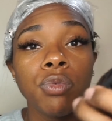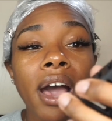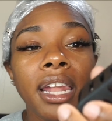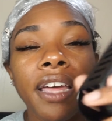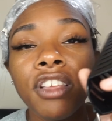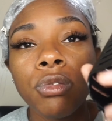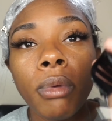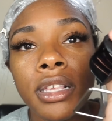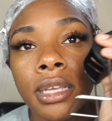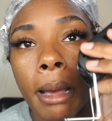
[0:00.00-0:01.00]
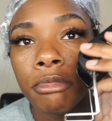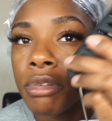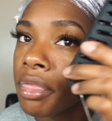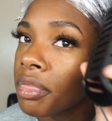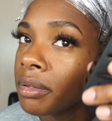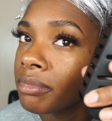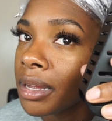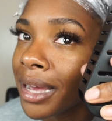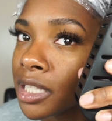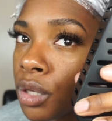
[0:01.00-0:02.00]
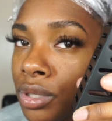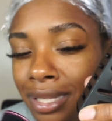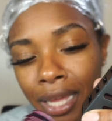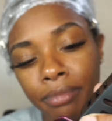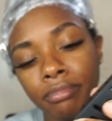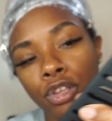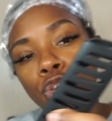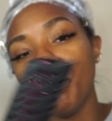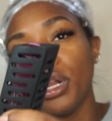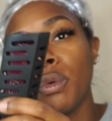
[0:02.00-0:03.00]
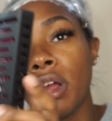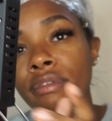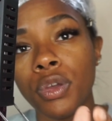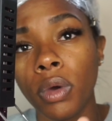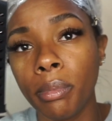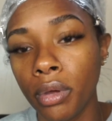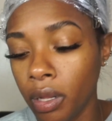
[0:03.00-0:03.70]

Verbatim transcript: why I like this one because it comes with a nice little stand and you can put it wherever you want to put